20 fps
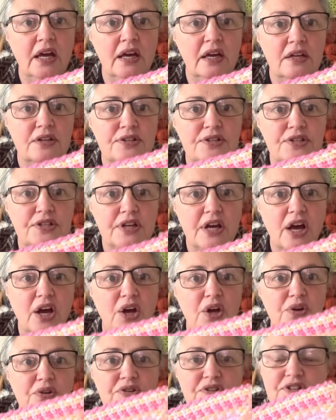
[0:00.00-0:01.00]

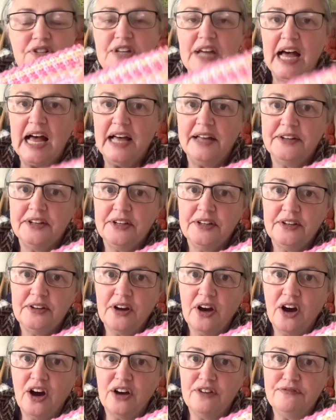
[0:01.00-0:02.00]
So darn it,
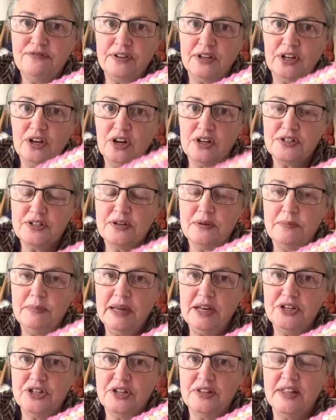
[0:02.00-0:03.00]
I forgot to
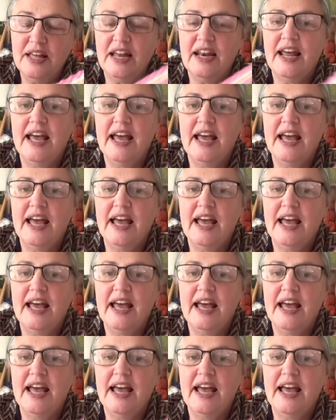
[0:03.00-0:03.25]
mention that.